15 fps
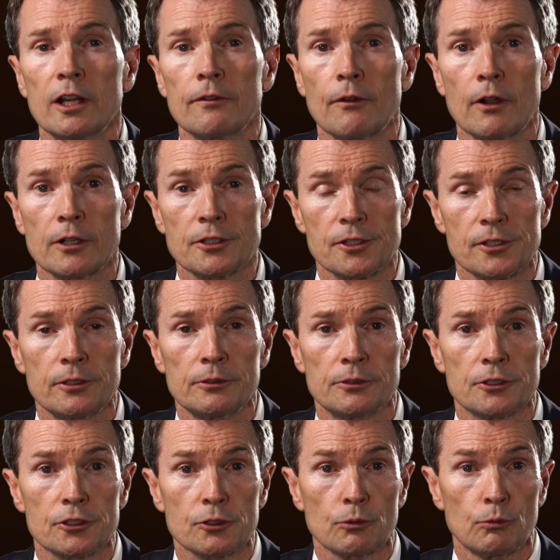of our
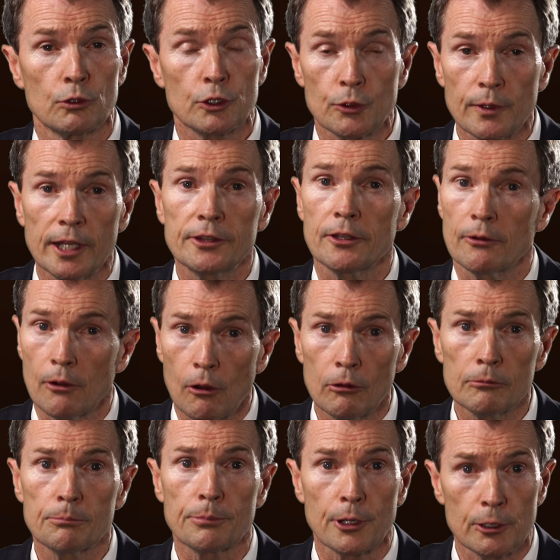students will create their
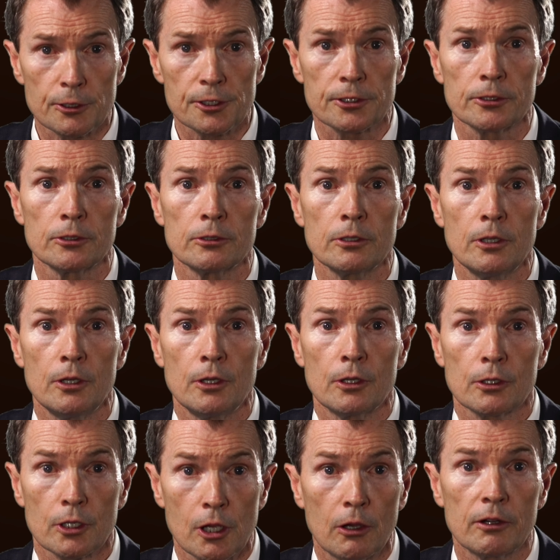own personal
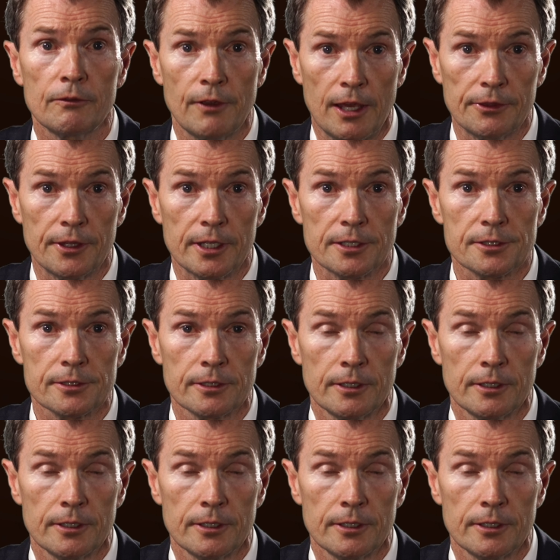code of ethics.